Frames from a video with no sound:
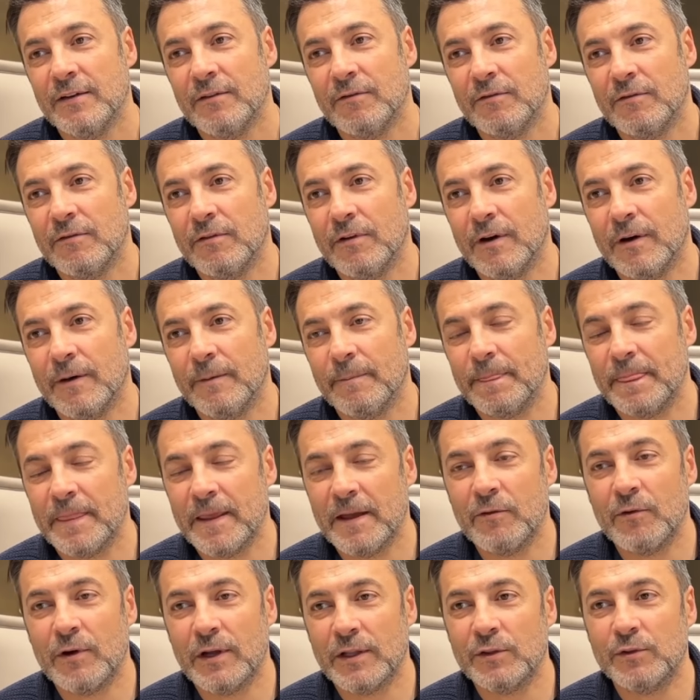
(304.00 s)
Um, they
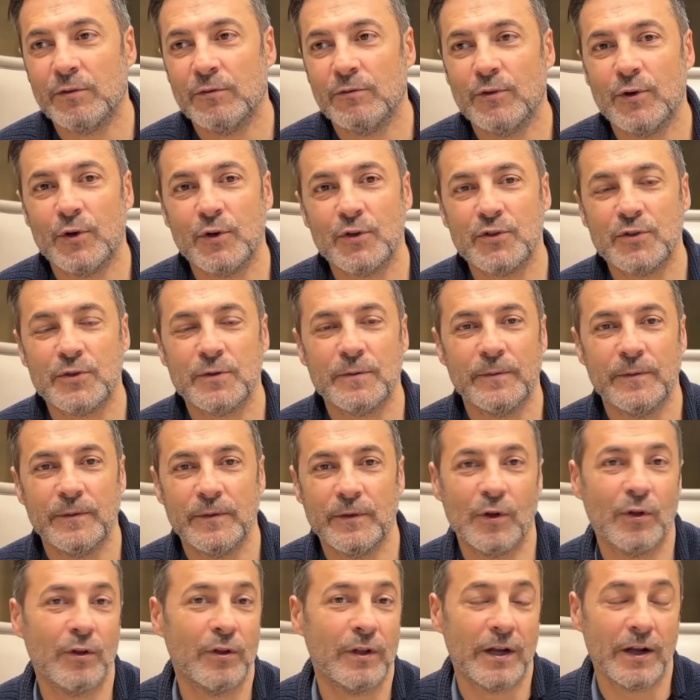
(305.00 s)
want to watch
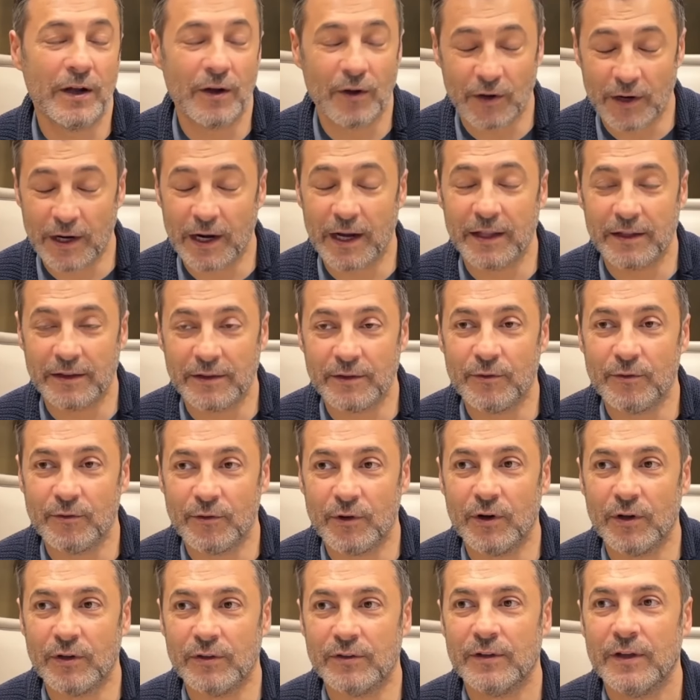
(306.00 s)
Nola around the
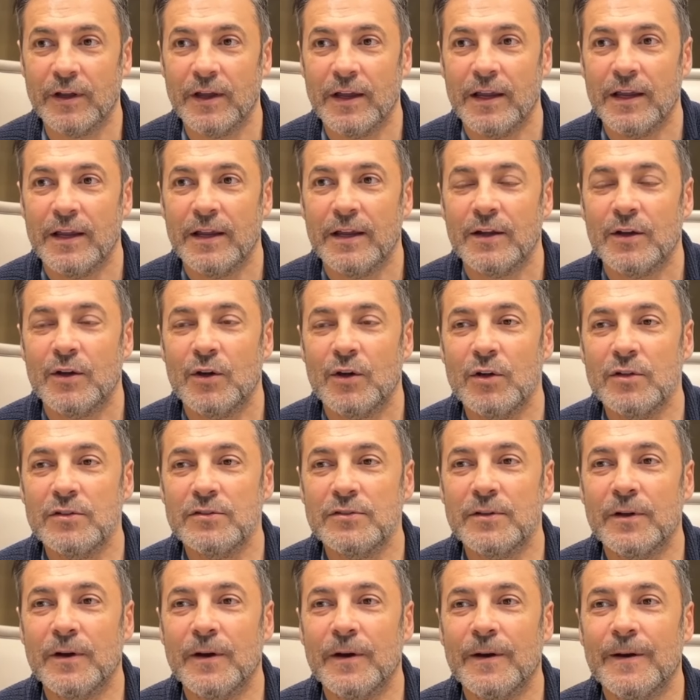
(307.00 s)
world because
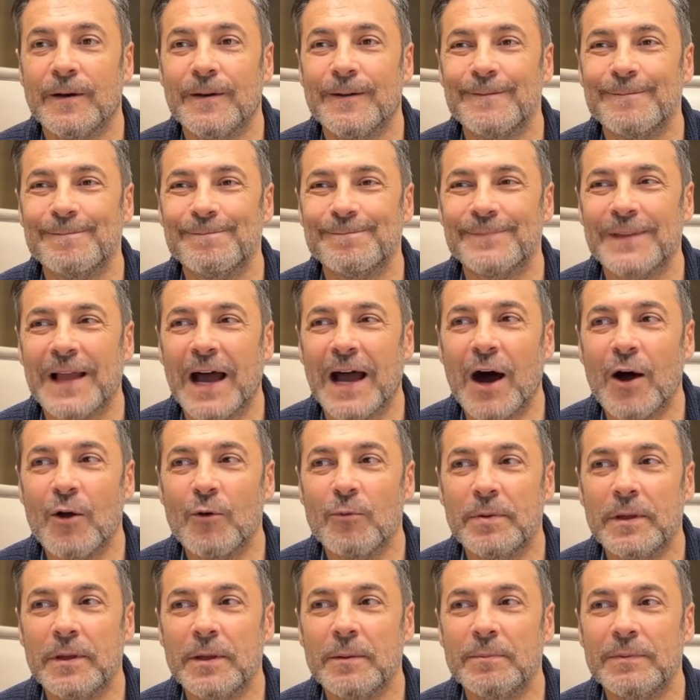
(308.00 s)
um, our
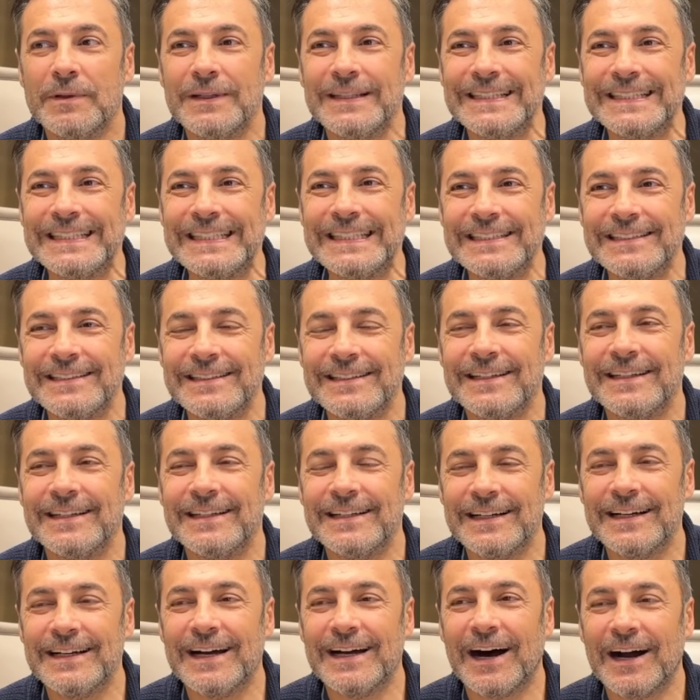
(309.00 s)
people
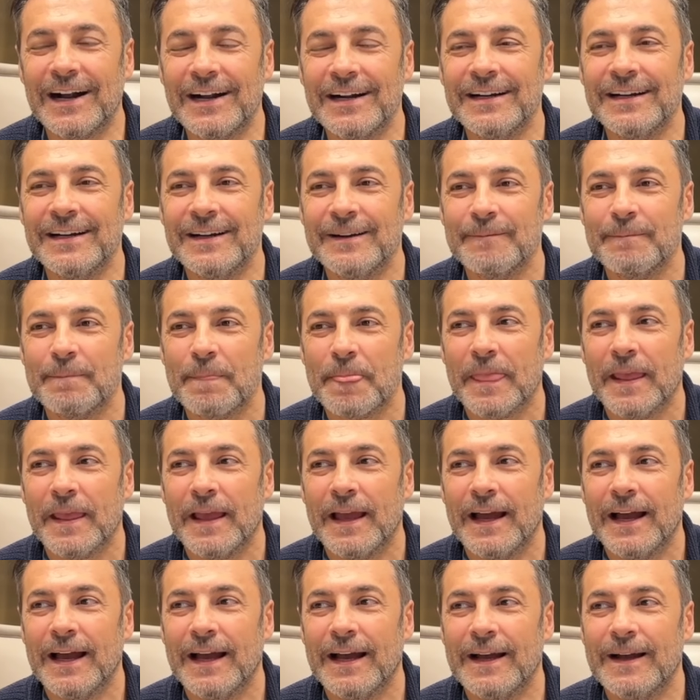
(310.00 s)
are
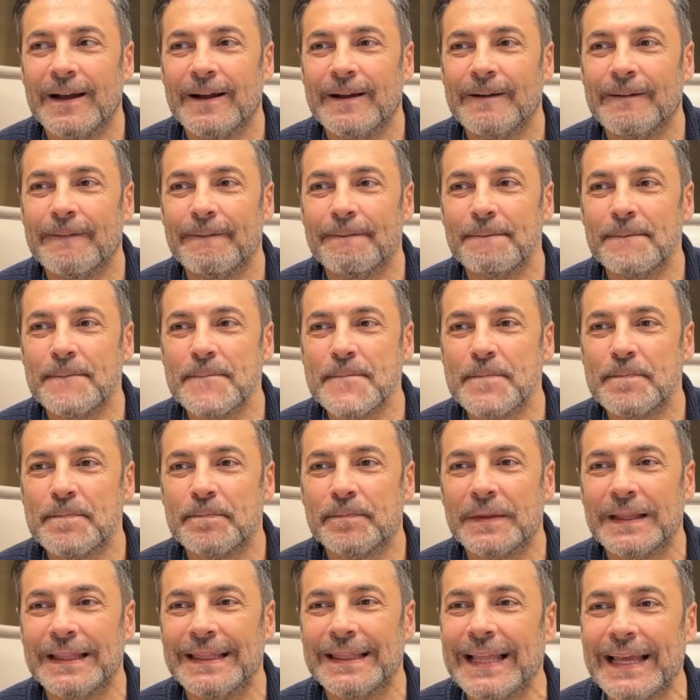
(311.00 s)
um,
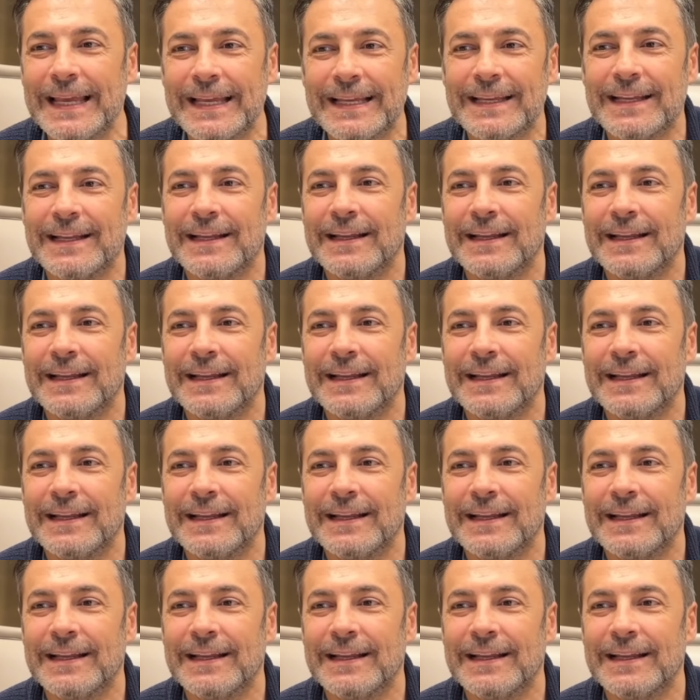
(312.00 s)
like